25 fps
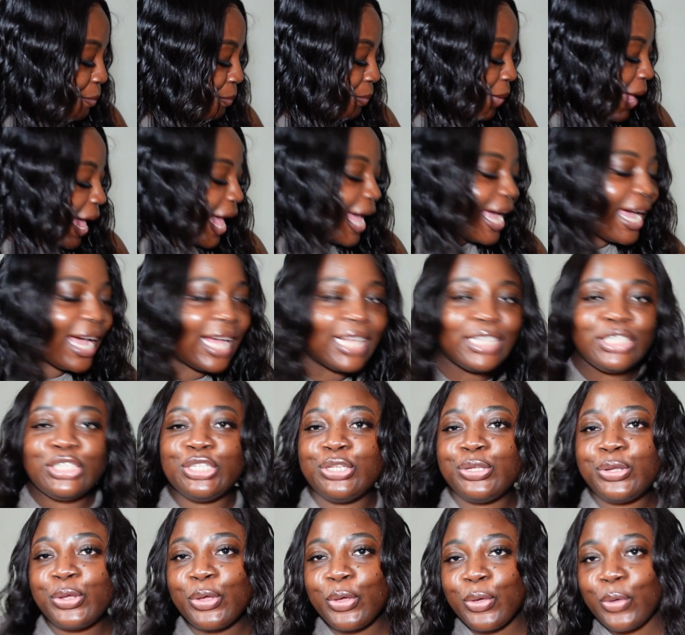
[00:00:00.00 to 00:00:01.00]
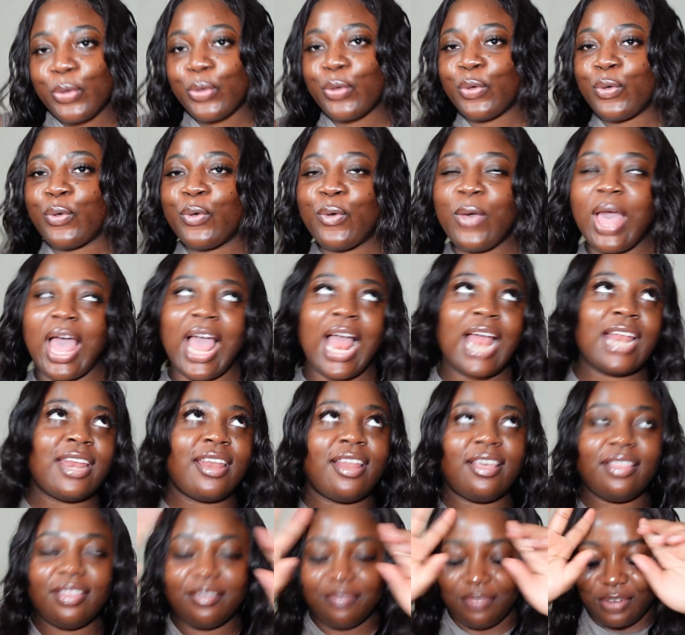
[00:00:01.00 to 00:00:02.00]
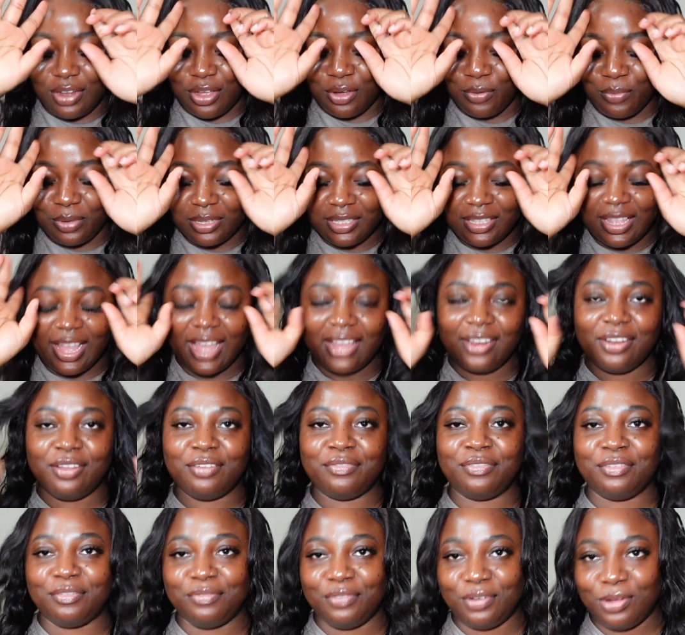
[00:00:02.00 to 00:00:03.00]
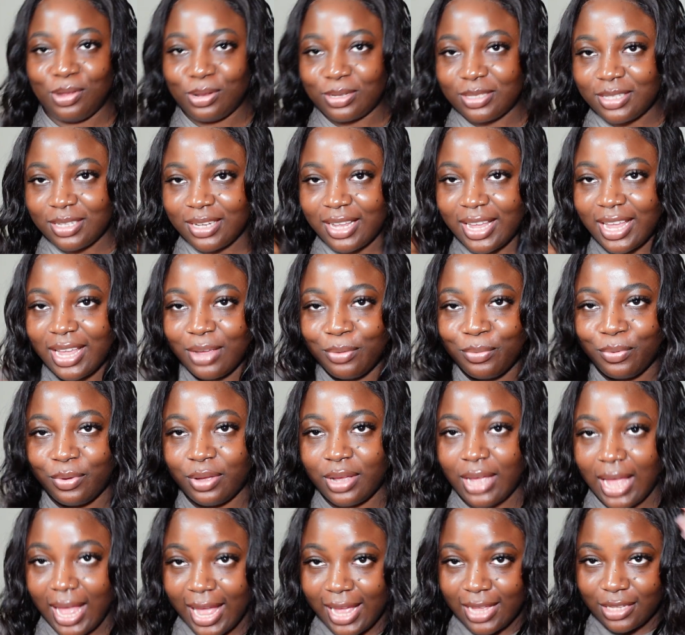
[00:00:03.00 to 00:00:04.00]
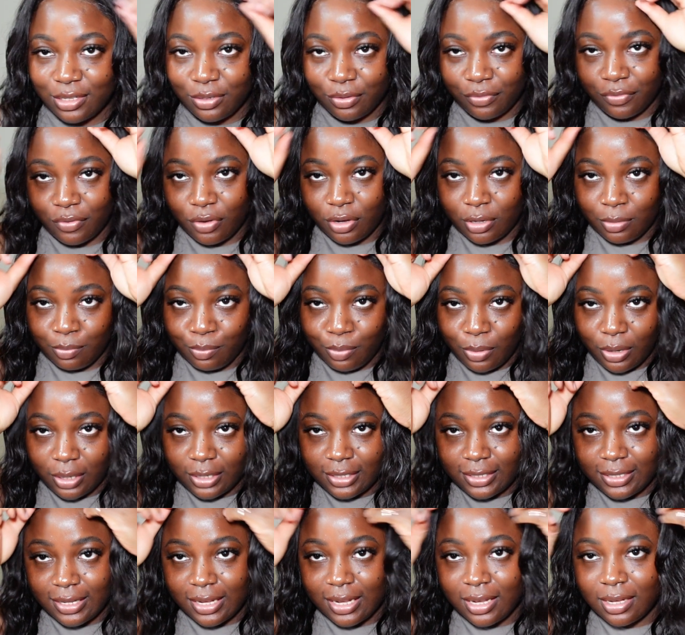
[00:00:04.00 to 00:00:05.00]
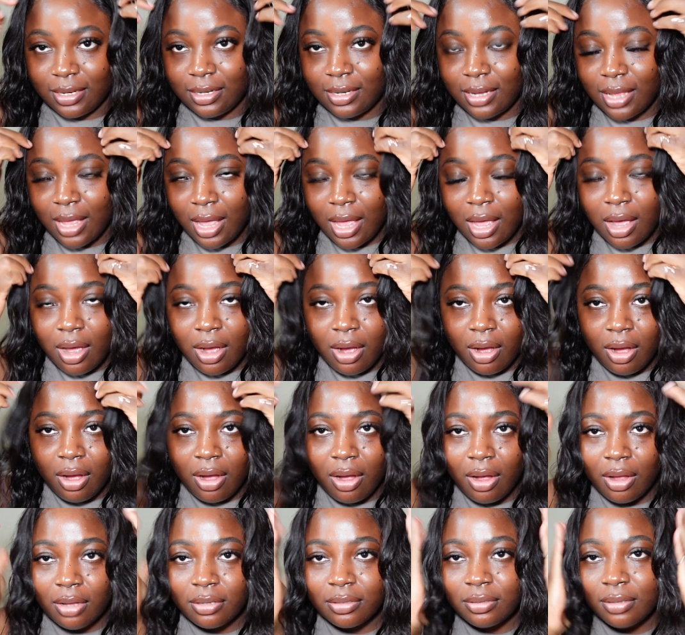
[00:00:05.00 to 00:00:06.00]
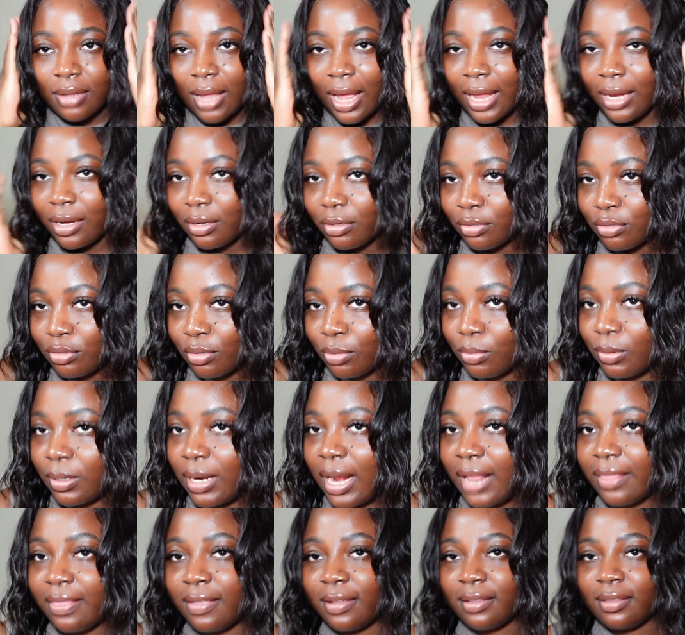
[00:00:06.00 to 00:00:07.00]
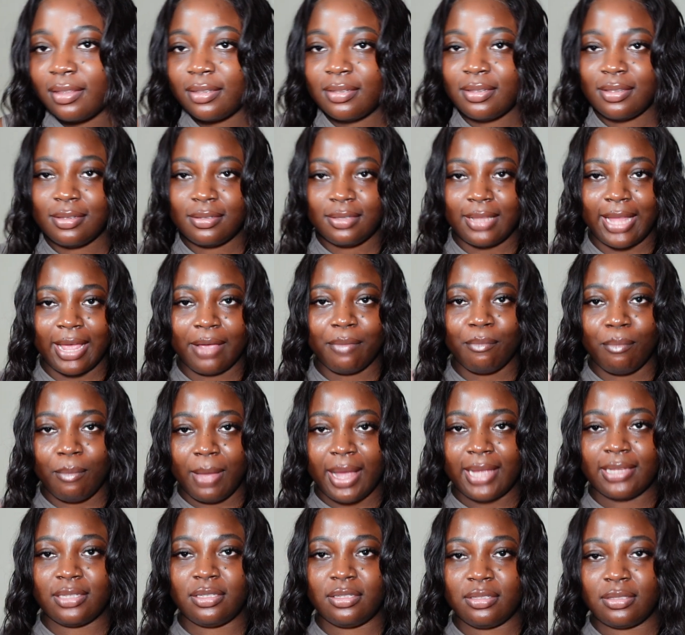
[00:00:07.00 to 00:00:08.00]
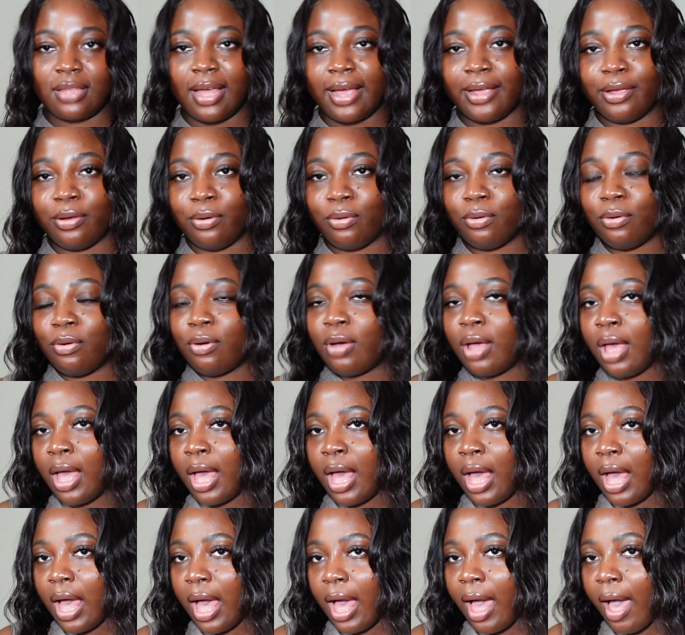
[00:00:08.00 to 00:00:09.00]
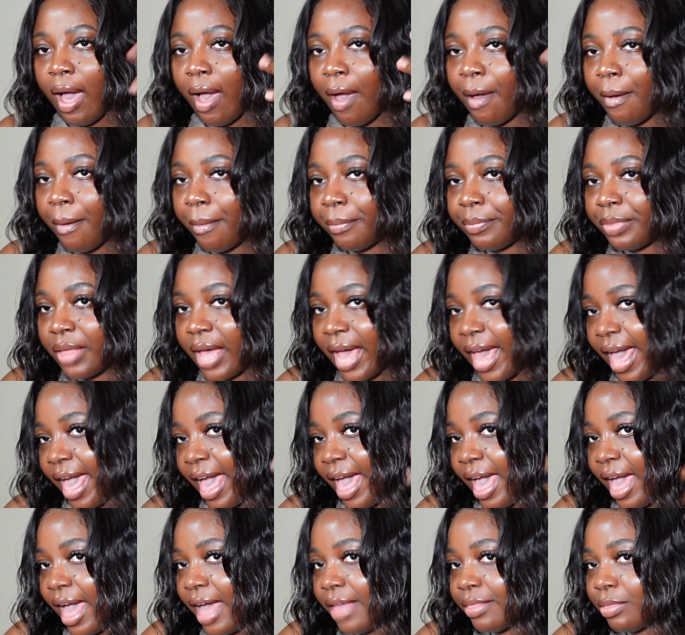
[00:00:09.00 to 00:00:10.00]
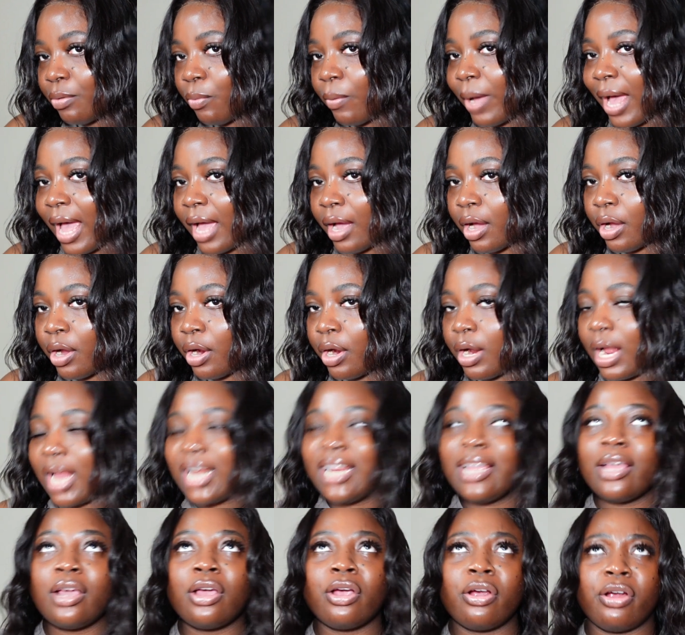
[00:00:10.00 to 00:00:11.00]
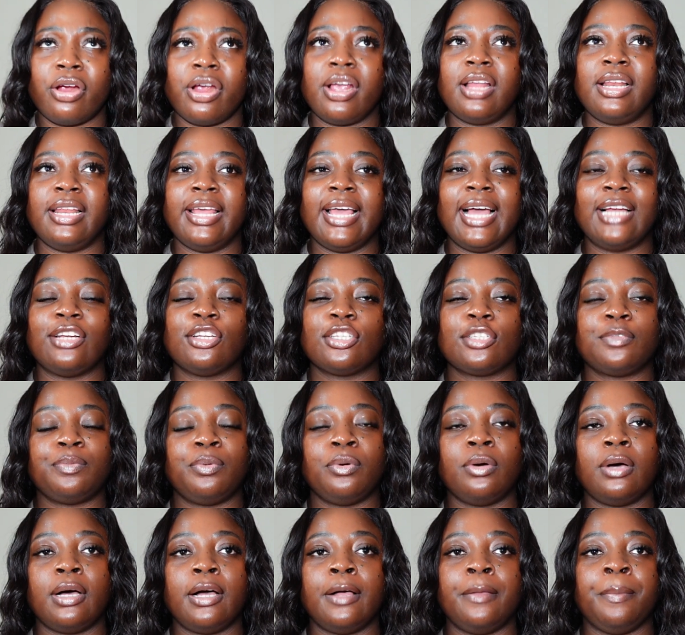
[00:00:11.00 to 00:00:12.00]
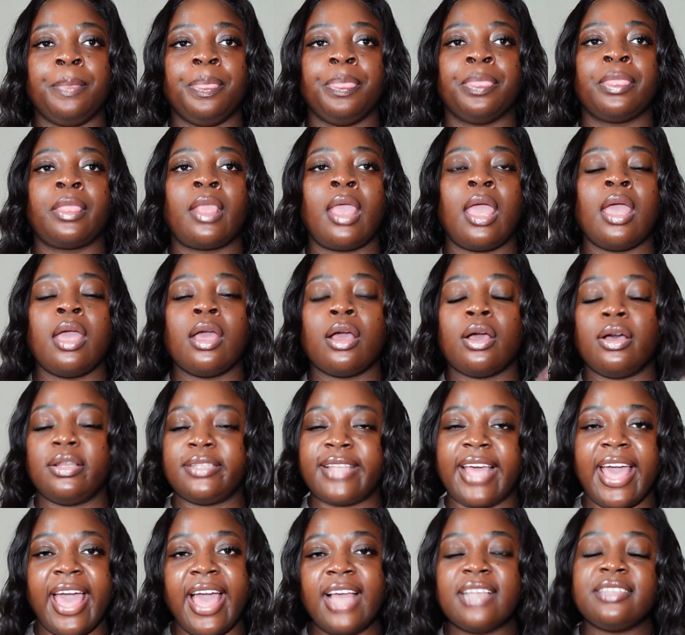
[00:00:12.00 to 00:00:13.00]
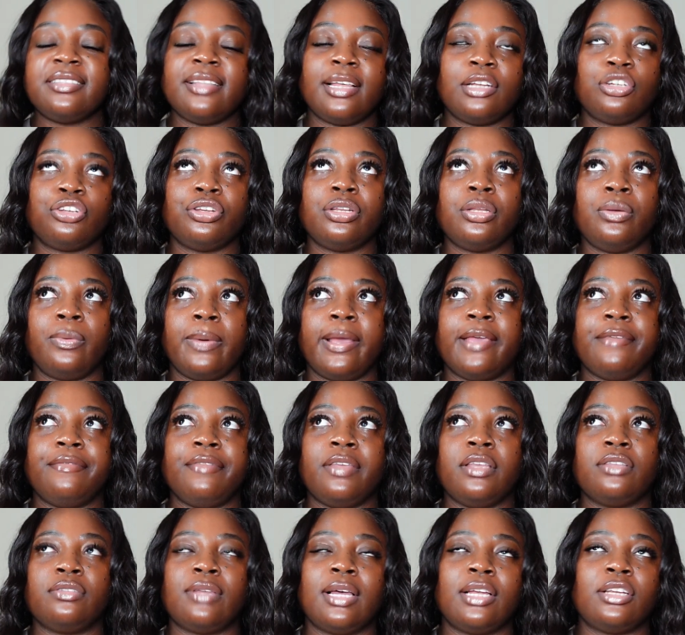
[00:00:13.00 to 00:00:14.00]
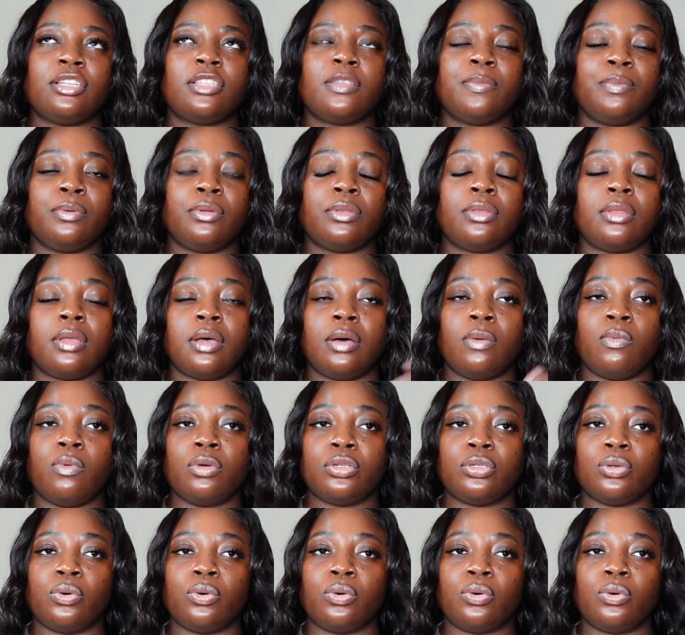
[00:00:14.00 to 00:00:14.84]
back to another vlog. We're starting off the vlog today with guys with unboxing. Oh, I look so good. I think this is like my style. The hair, the way I didn't curl it, I just put because the hair is naturally wavy, so I just put a what's